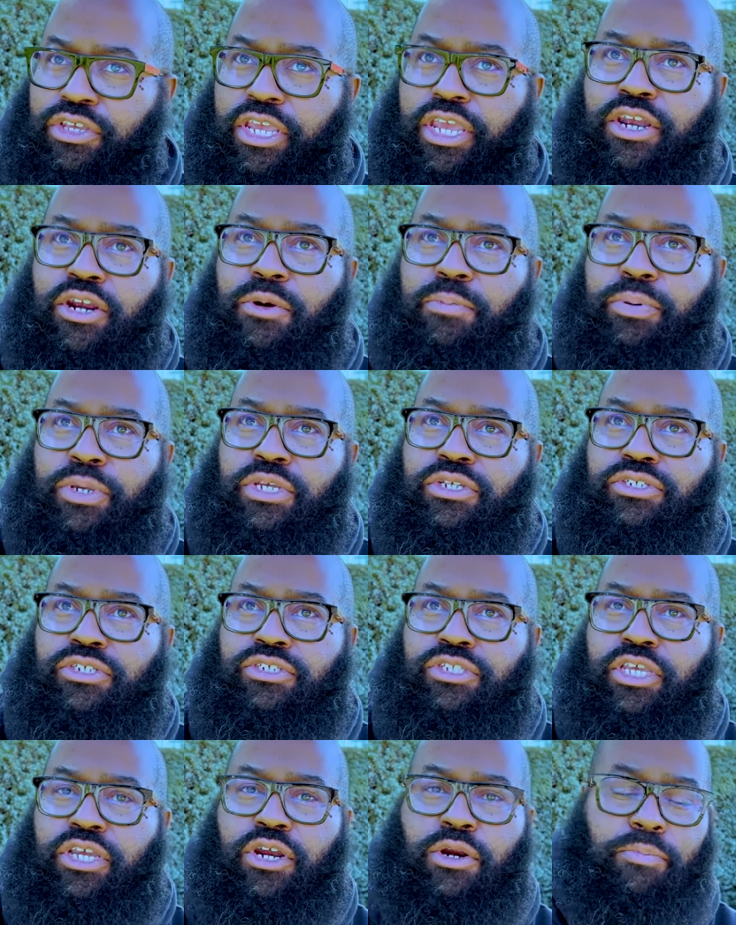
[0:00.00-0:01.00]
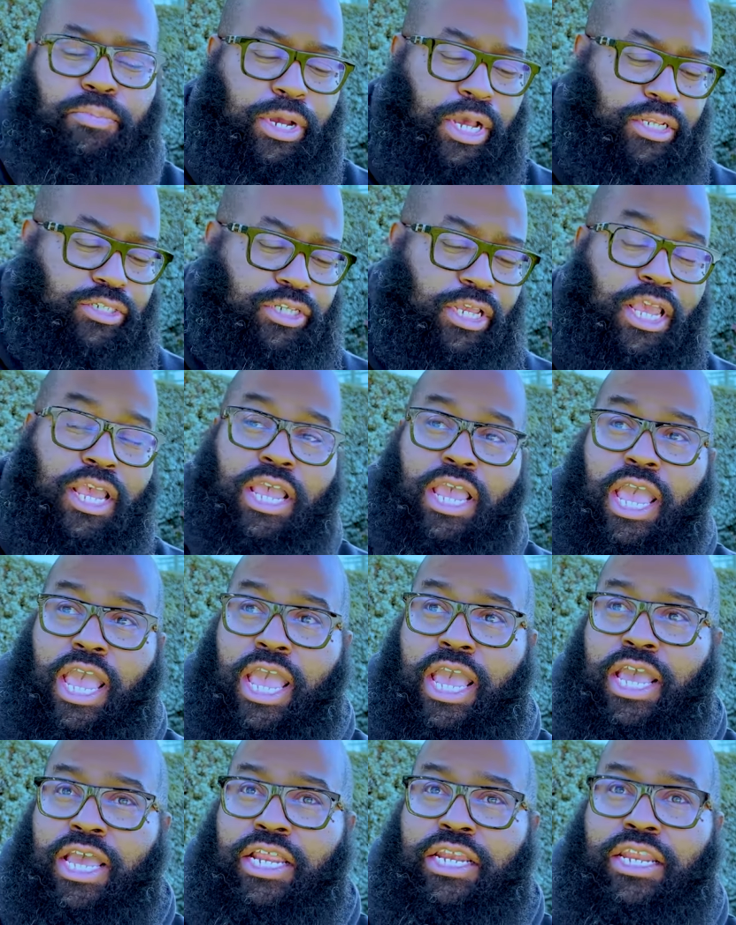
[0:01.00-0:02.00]
the earpieces, the earbuds,
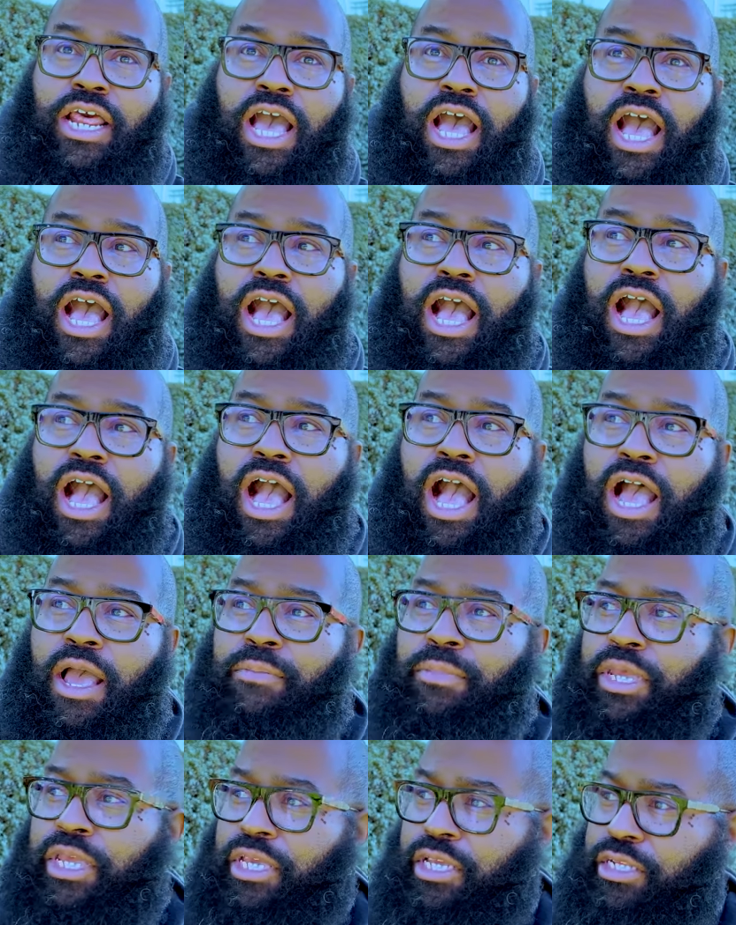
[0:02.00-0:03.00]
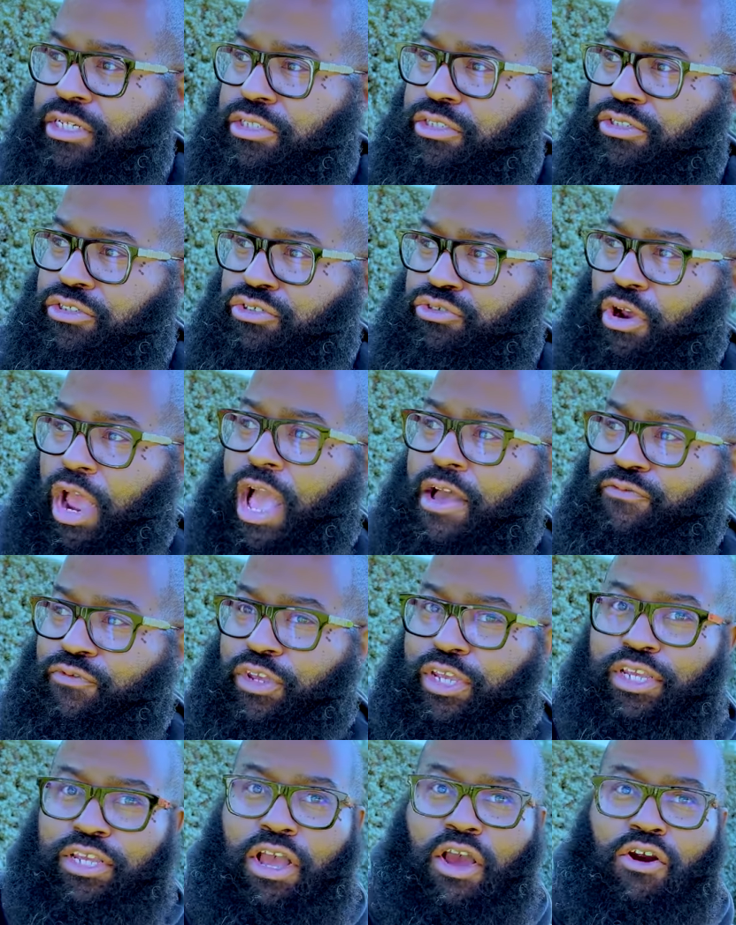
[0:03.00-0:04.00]
and I'm in
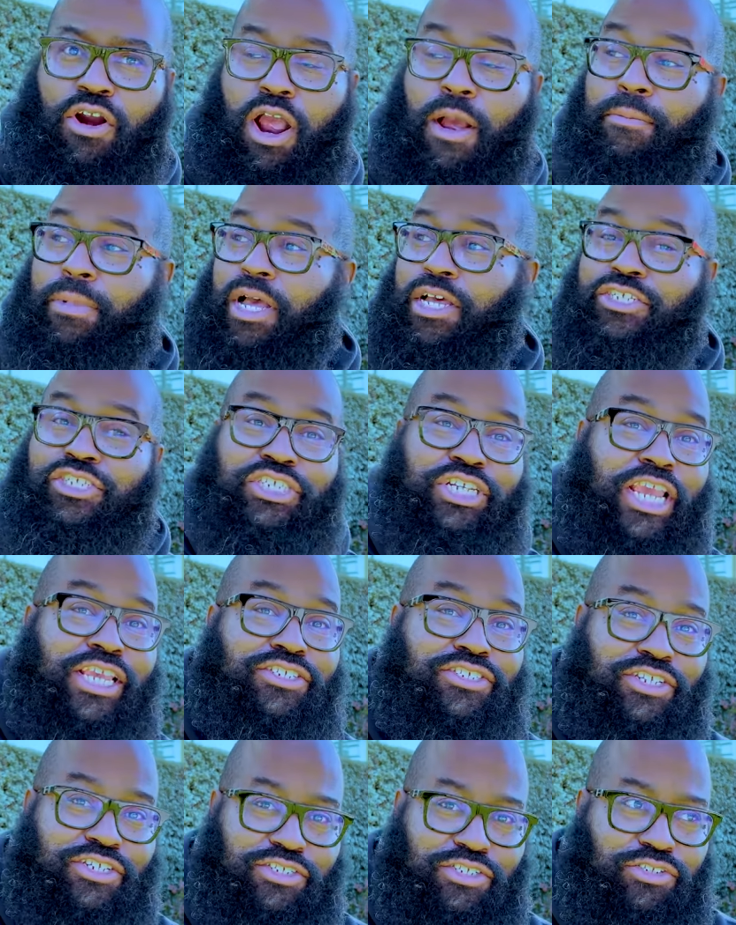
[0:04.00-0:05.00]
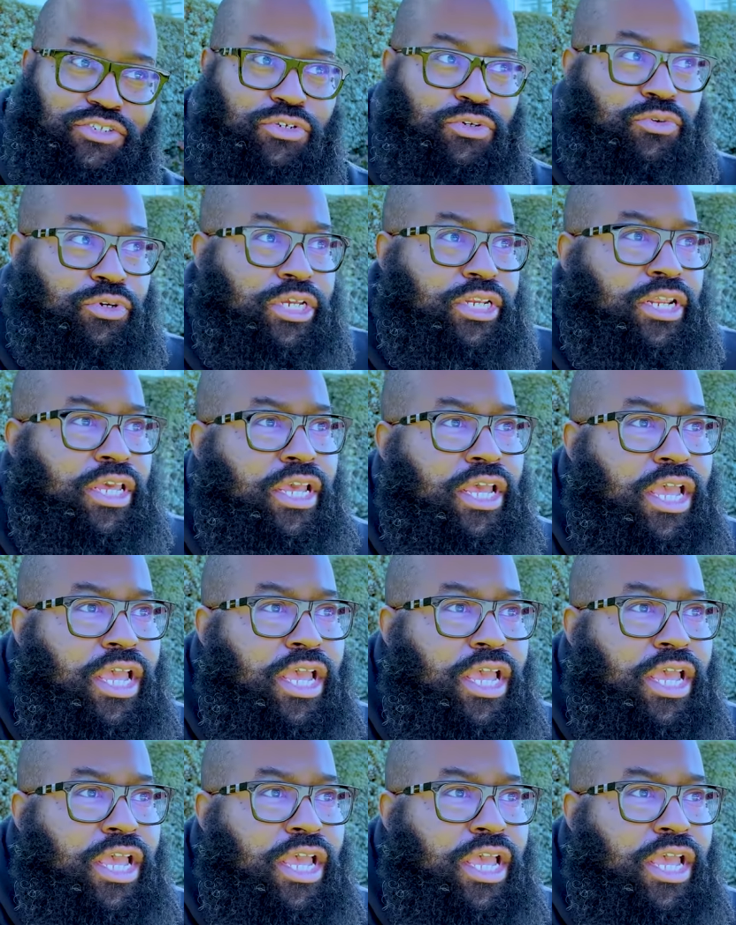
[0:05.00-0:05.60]
traffic, or I'm adjacent to it.